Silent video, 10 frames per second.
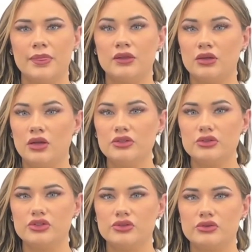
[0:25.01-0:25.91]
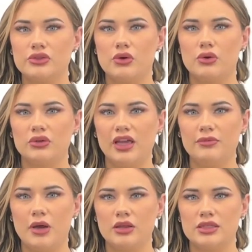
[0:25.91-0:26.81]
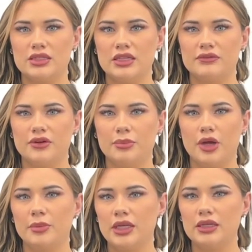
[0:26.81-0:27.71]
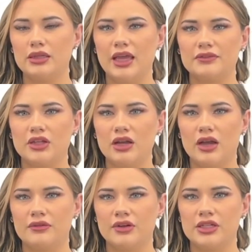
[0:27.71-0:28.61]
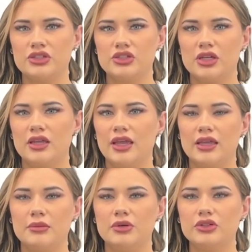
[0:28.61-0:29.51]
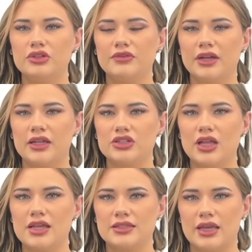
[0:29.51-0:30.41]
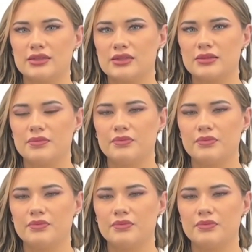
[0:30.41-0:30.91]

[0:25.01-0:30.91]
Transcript: You can also choose a whole life policy for permanent lifelong coverage and can build your financial assets.